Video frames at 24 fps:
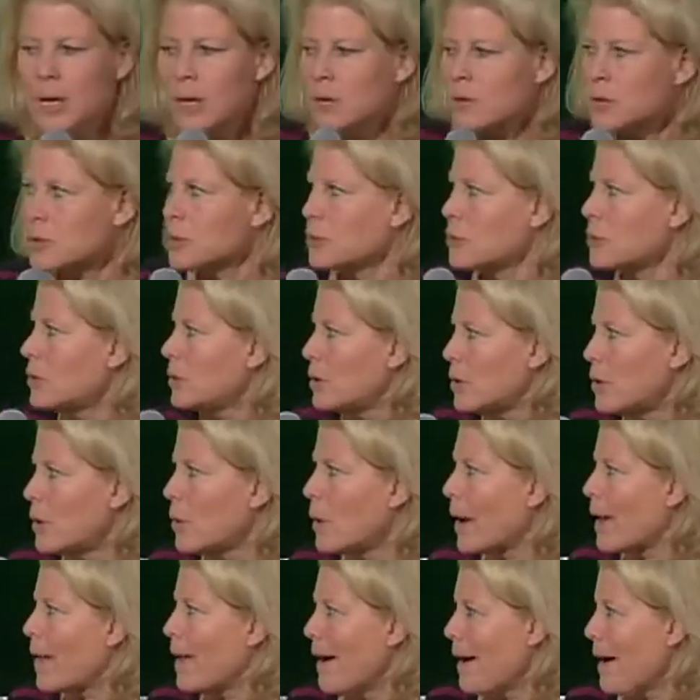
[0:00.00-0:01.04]
So, you
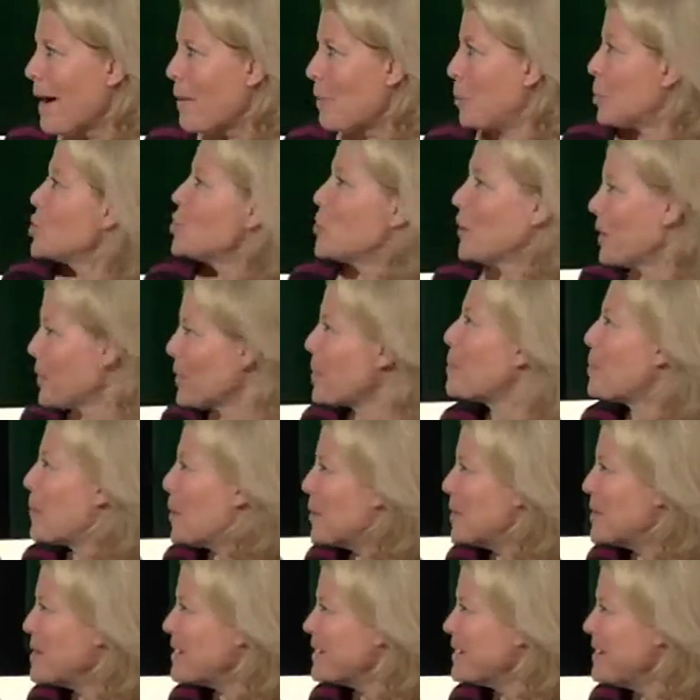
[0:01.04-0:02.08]
know, we're doing our
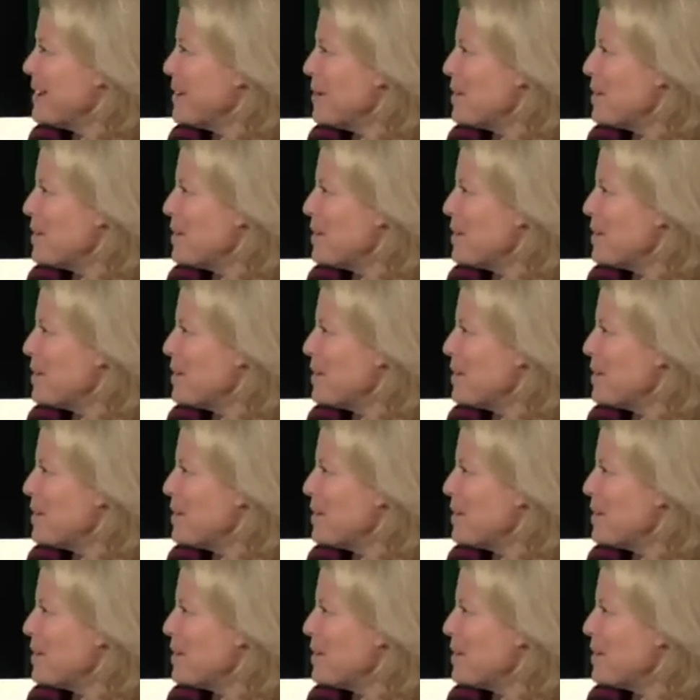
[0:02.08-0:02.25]
part,